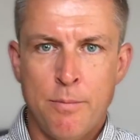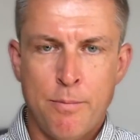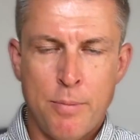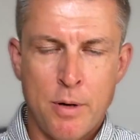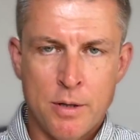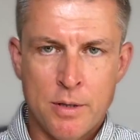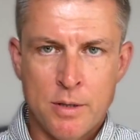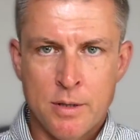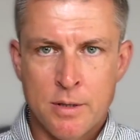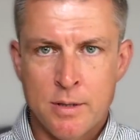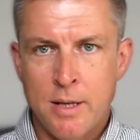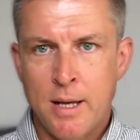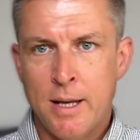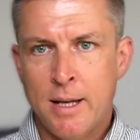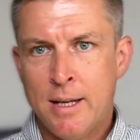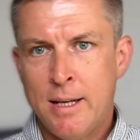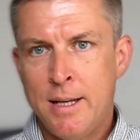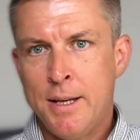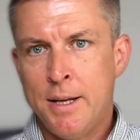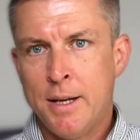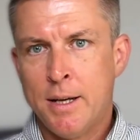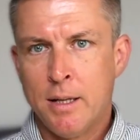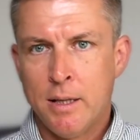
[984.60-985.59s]
persons like
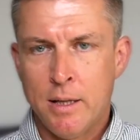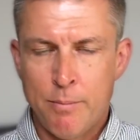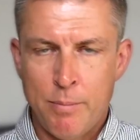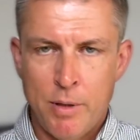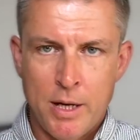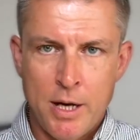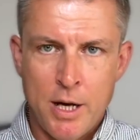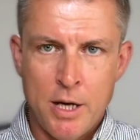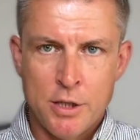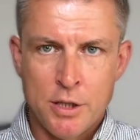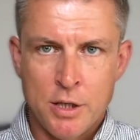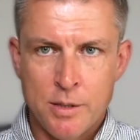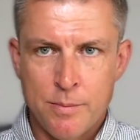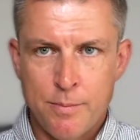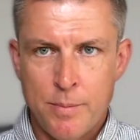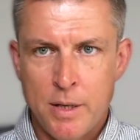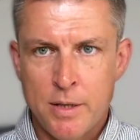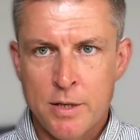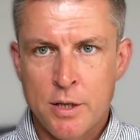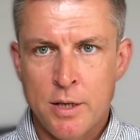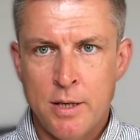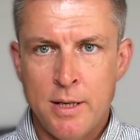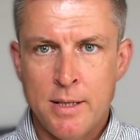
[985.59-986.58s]
clinical application
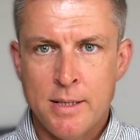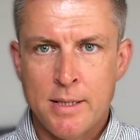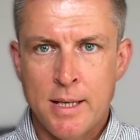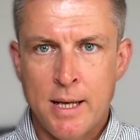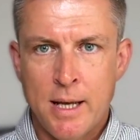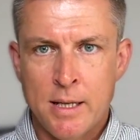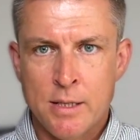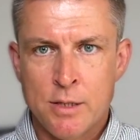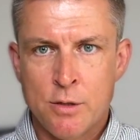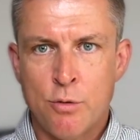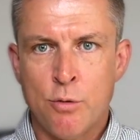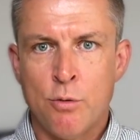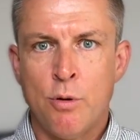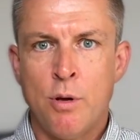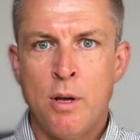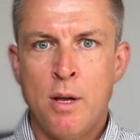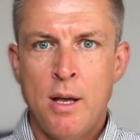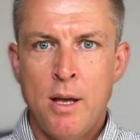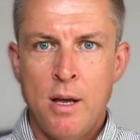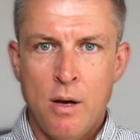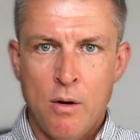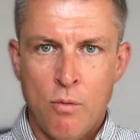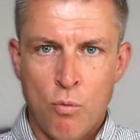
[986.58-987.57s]
specialist has to
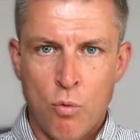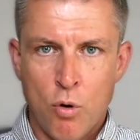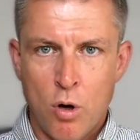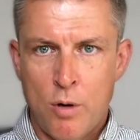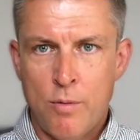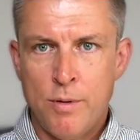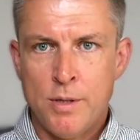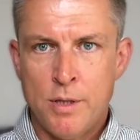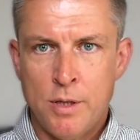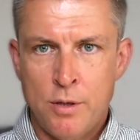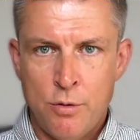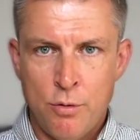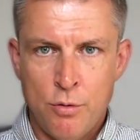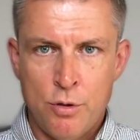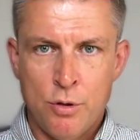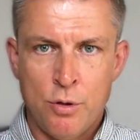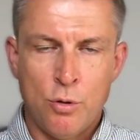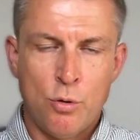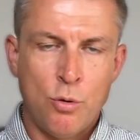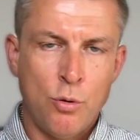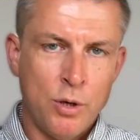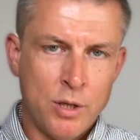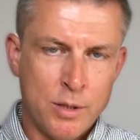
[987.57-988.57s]
work with the
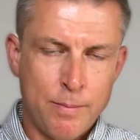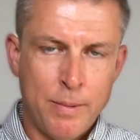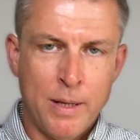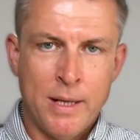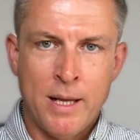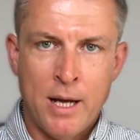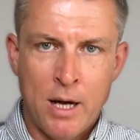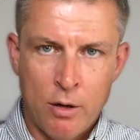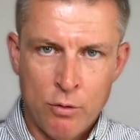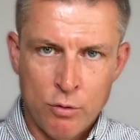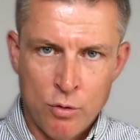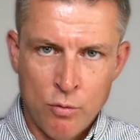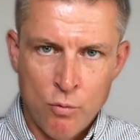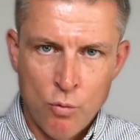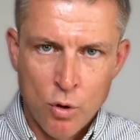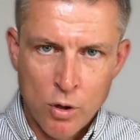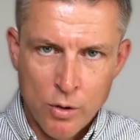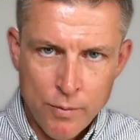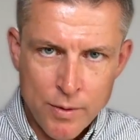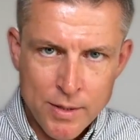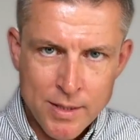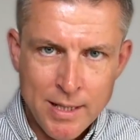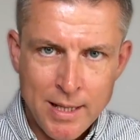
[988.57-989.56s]
surgeon to explain how to
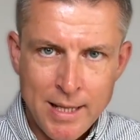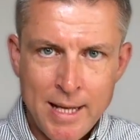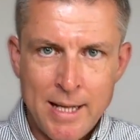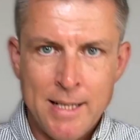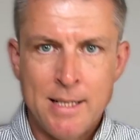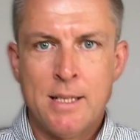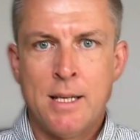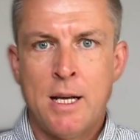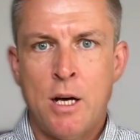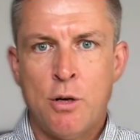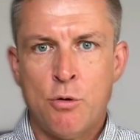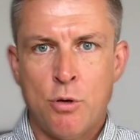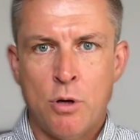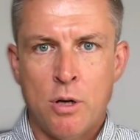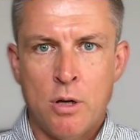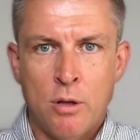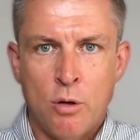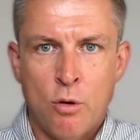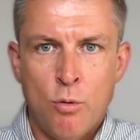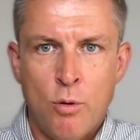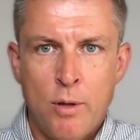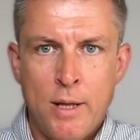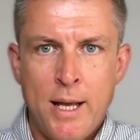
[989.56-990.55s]
work with the lens, how to
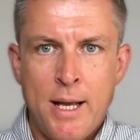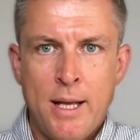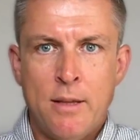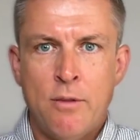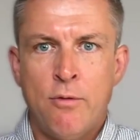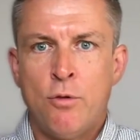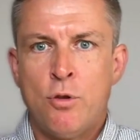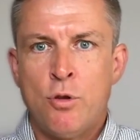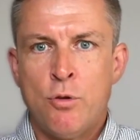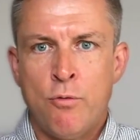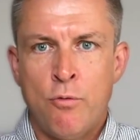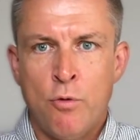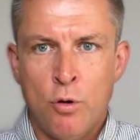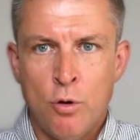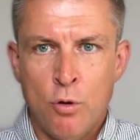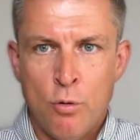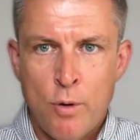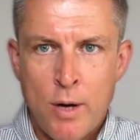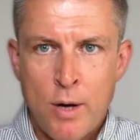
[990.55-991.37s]
calculate, to follow